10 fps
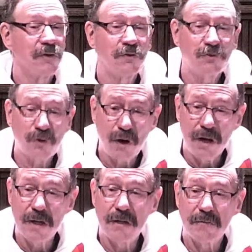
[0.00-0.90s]

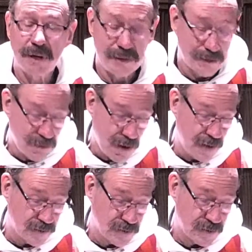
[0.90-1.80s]
drawn by the
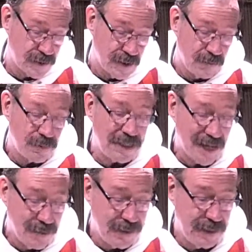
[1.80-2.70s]
cross,
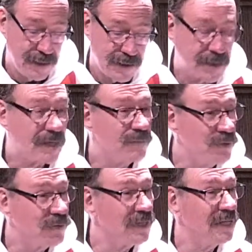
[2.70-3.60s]
becoming the
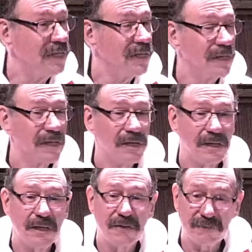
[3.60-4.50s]
community
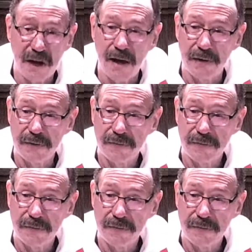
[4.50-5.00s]
of God.